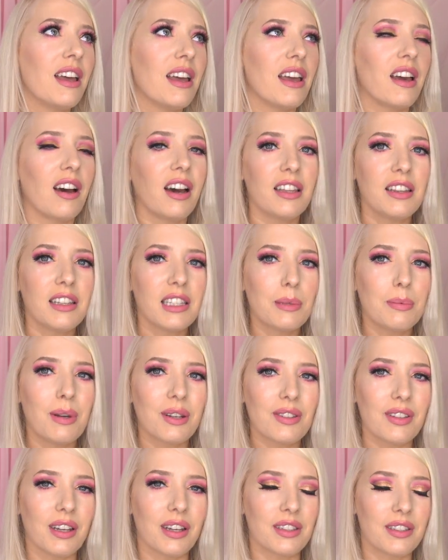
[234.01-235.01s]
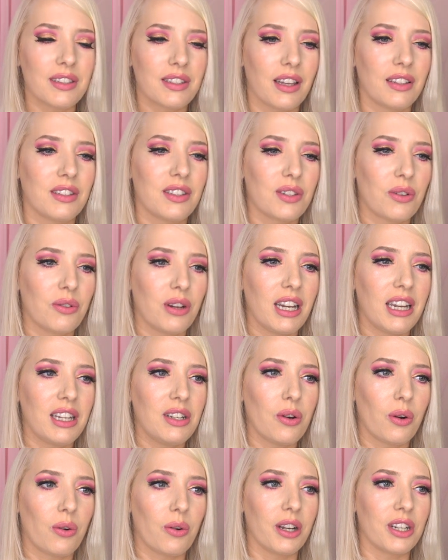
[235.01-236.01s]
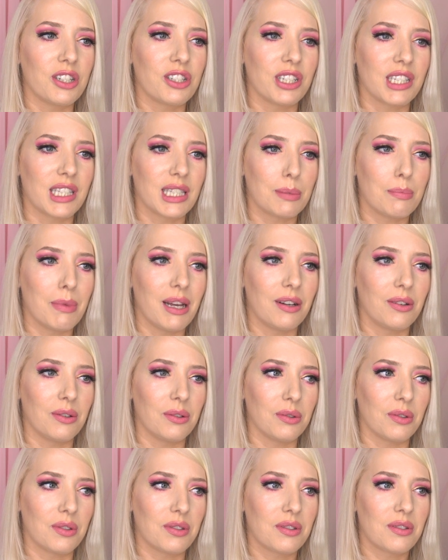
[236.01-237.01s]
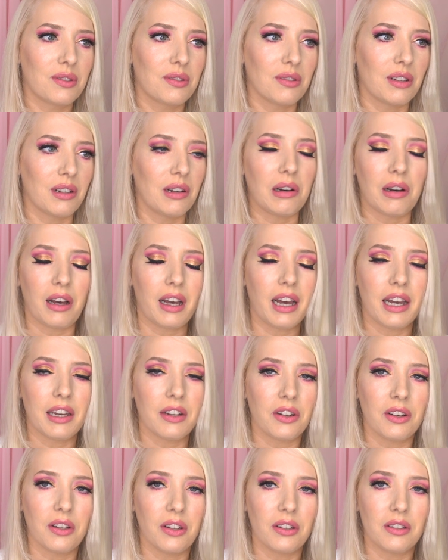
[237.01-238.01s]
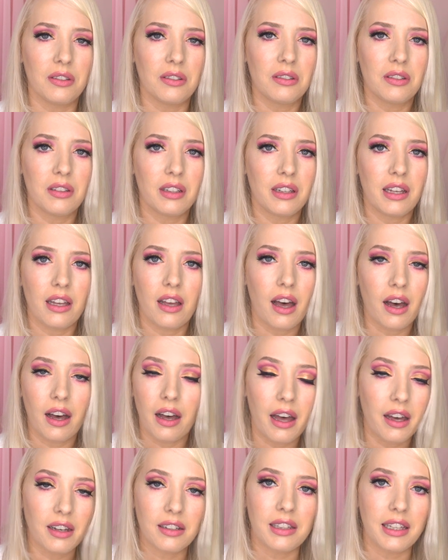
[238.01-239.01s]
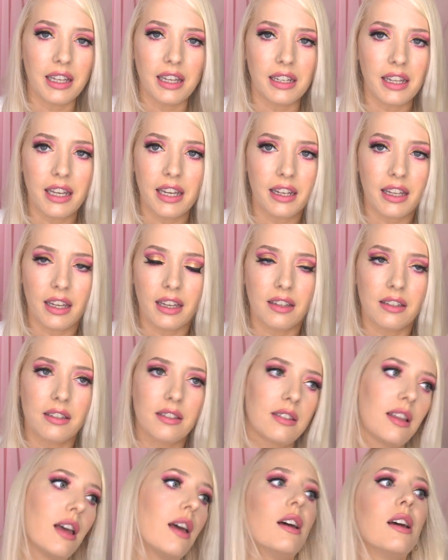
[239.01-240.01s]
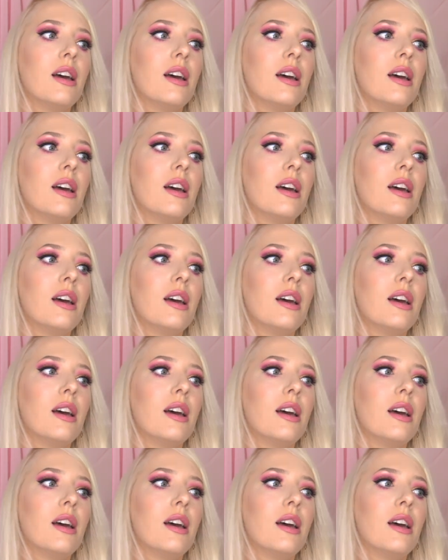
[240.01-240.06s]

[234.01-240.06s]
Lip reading: it either smells like sunscreen or it just smells, oh, I don't know, ugly and hideous.